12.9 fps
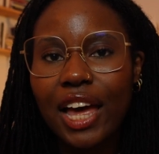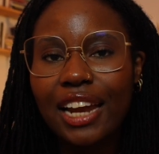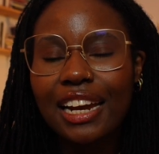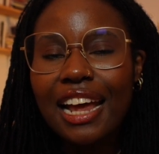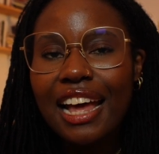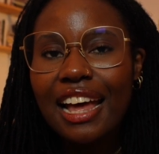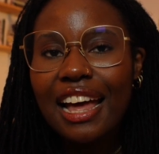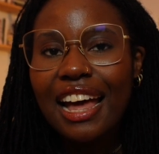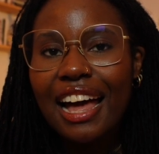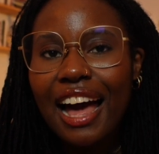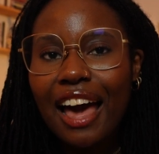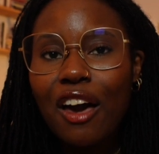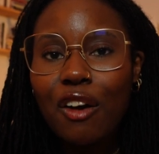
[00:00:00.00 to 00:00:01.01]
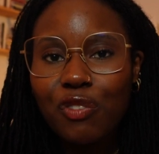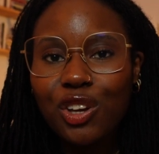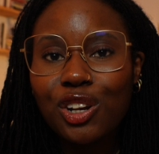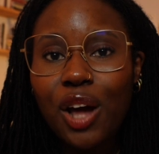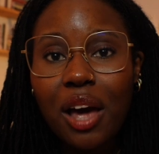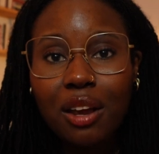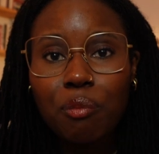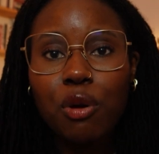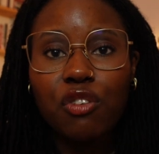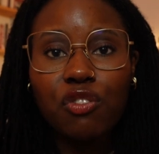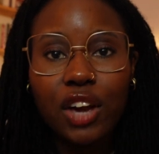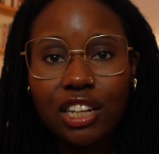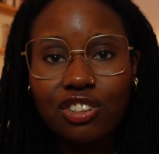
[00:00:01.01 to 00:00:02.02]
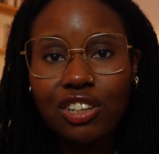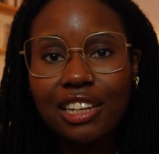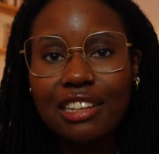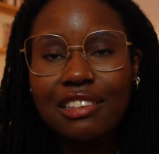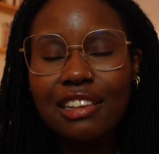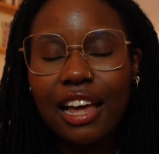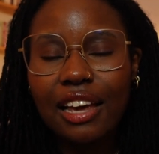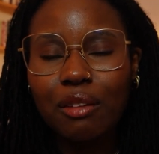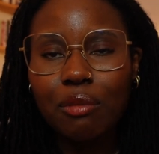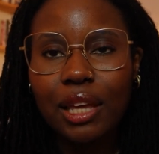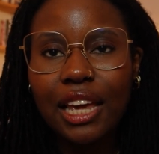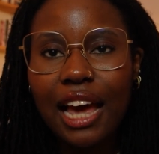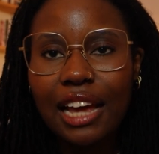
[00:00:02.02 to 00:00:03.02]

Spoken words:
And I hope you're not a perfectionist like me.